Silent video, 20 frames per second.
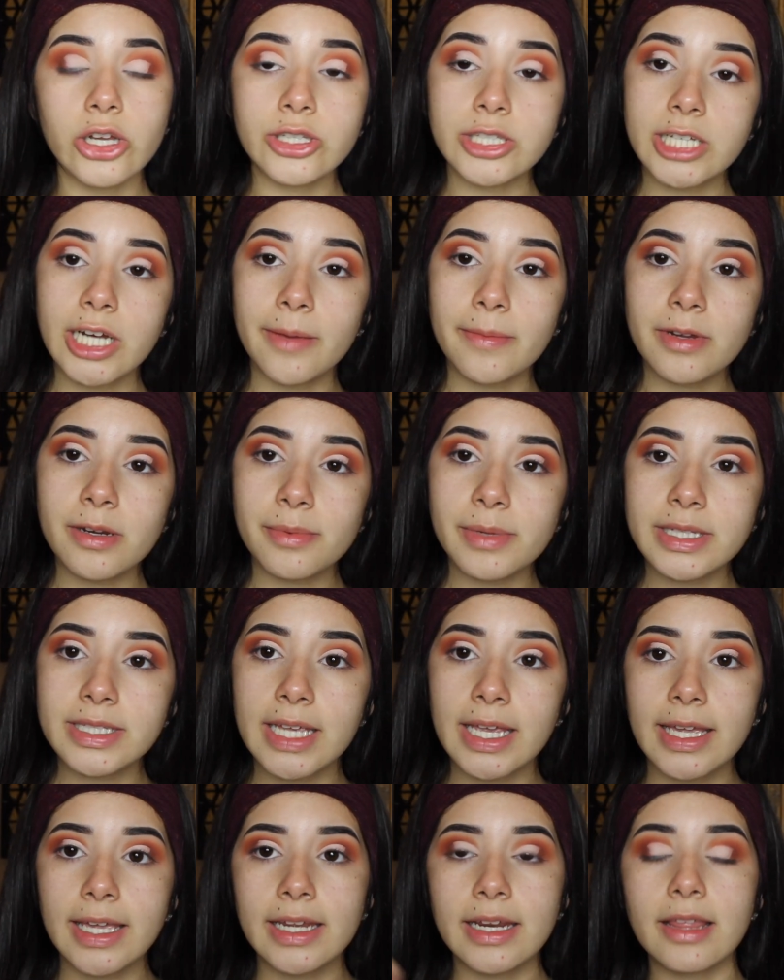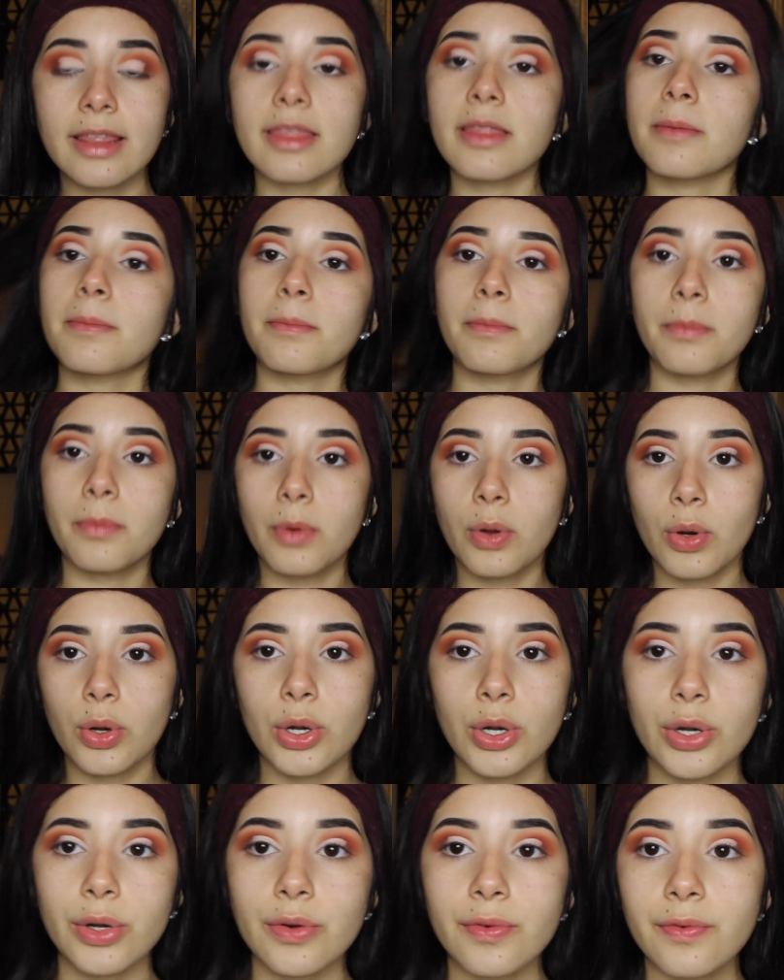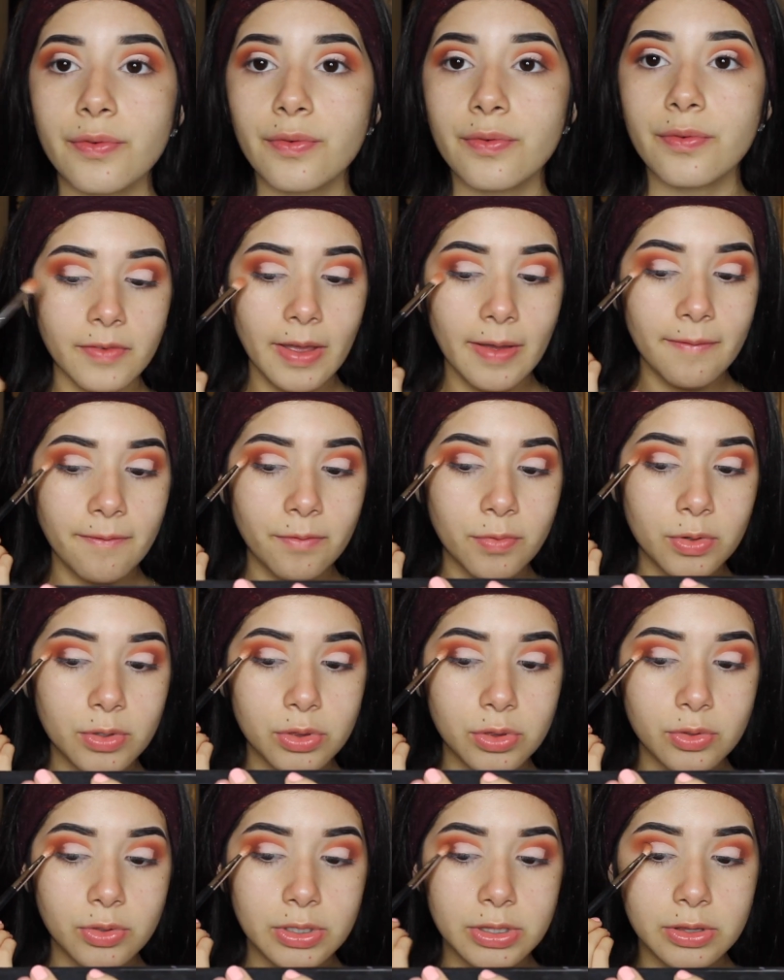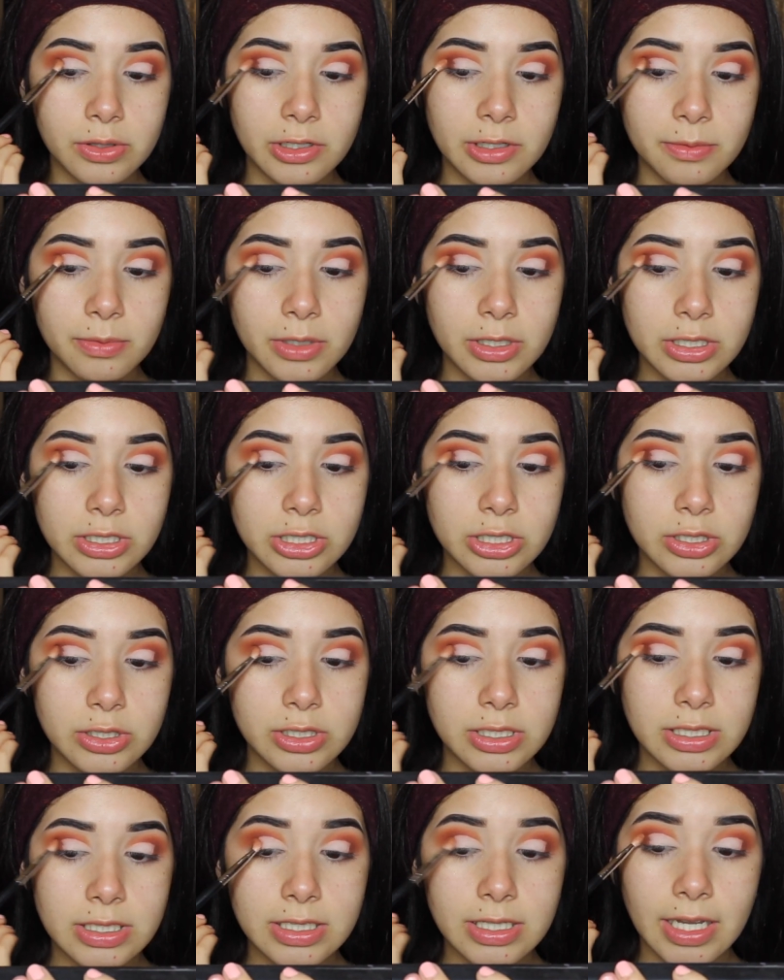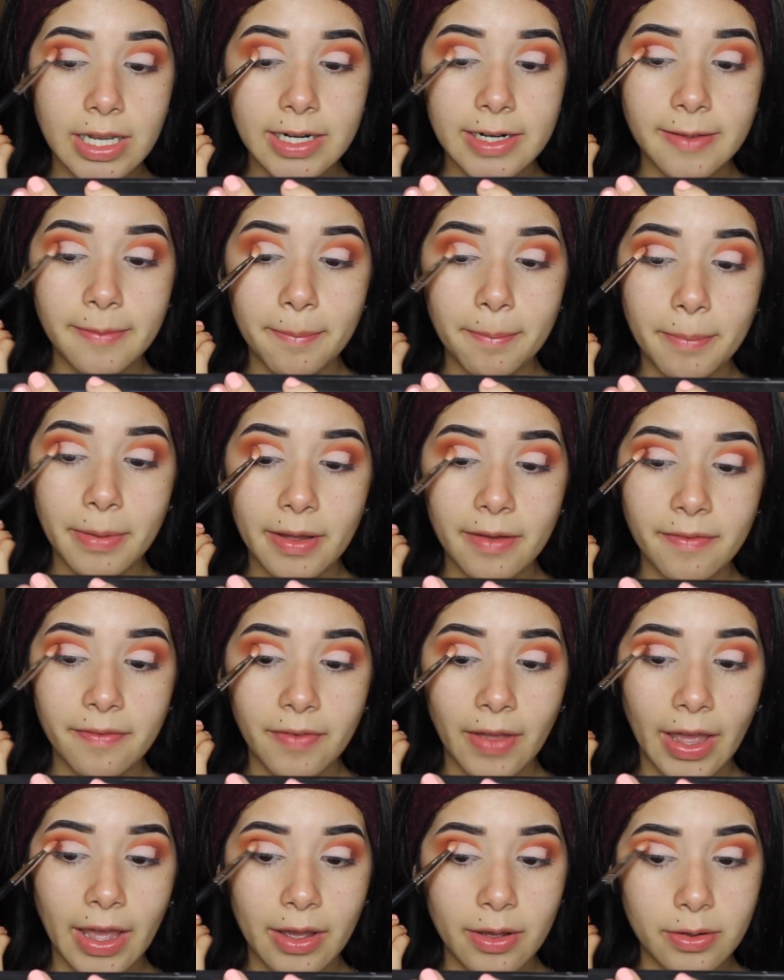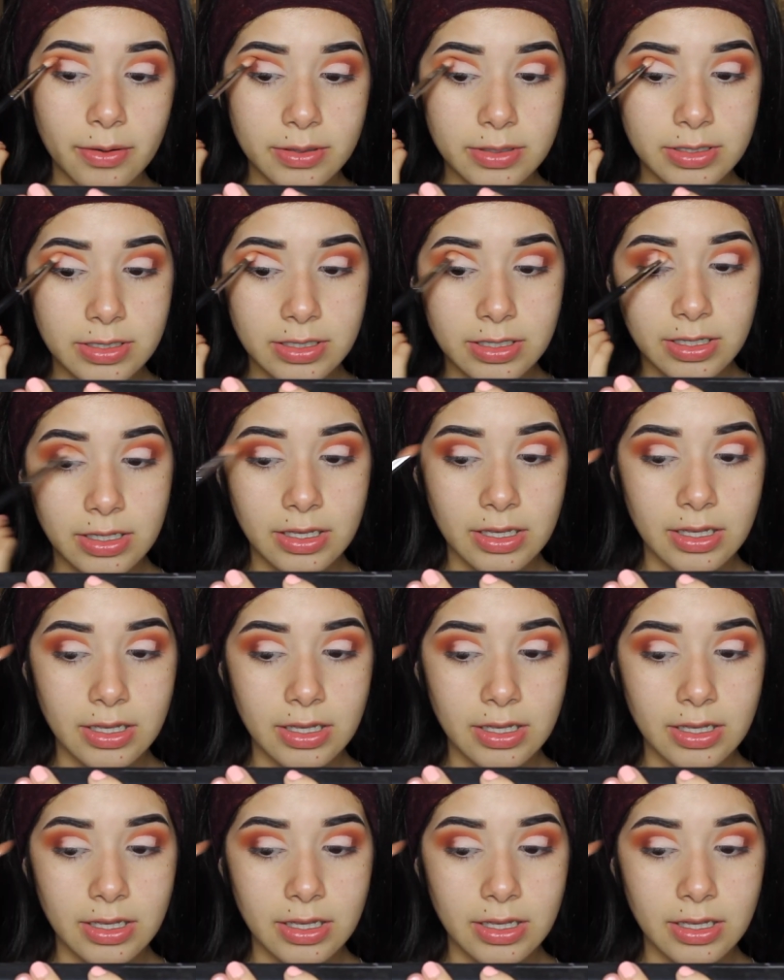So now I'm going to be taking the Morphe M433 brush to just kind of buff out